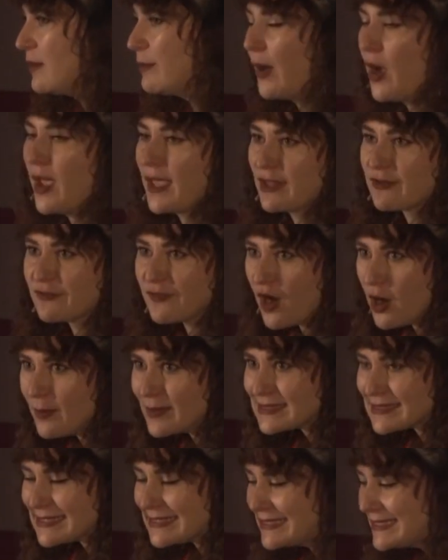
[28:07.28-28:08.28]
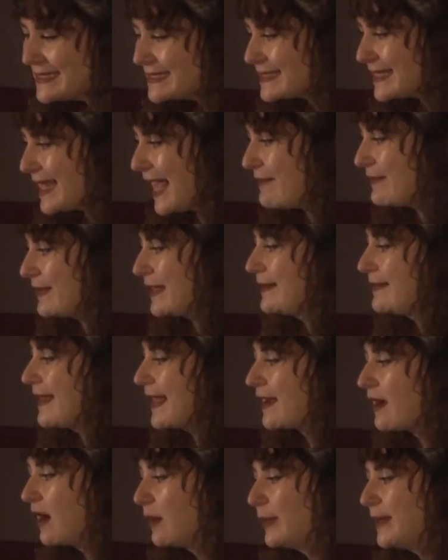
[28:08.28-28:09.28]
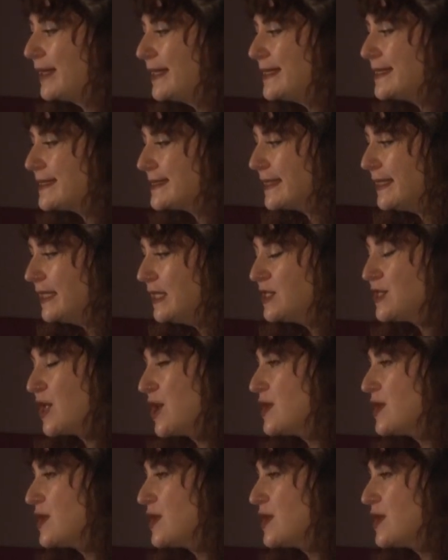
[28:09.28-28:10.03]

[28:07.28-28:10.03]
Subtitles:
buying in pharmacies and having in their cupboards. So